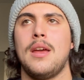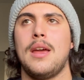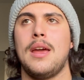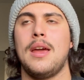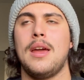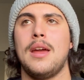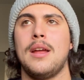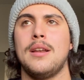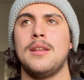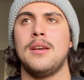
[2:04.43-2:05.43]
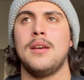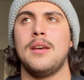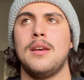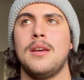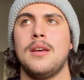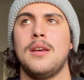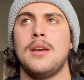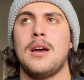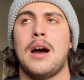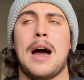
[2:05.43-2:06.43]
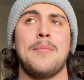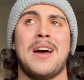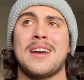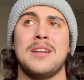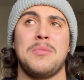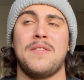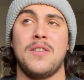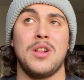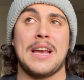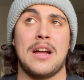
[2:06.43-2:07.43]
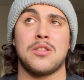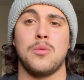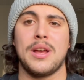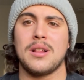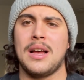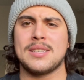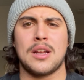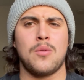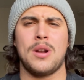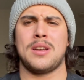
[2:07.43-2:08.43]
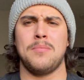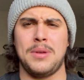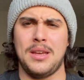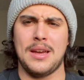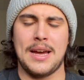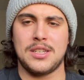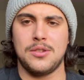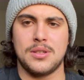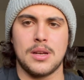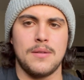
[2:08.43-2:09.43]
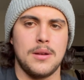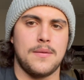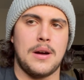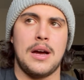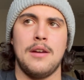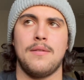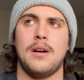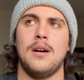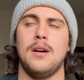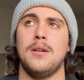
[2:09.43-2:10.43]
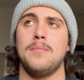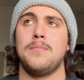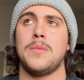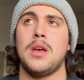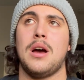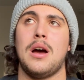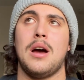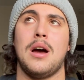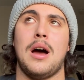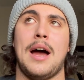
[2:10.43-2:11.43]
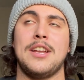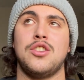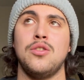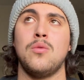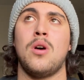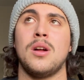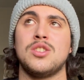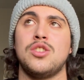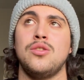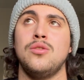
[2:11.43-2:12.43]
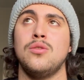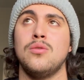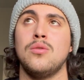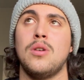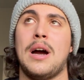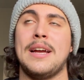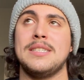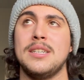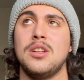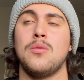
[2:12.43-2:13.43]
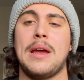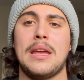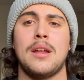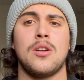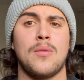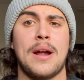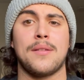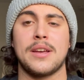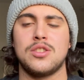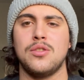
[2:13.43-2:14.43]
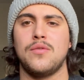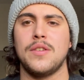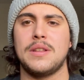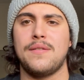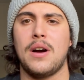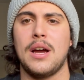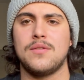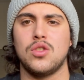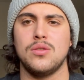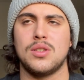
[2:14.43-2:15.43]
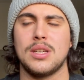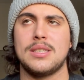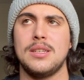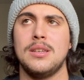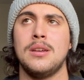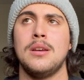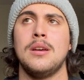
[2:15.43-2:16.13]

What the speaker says: And I'm not going to be filling out the weight class. I don't want to compete at 275. I do want to ideally weigh in around like 255, 260,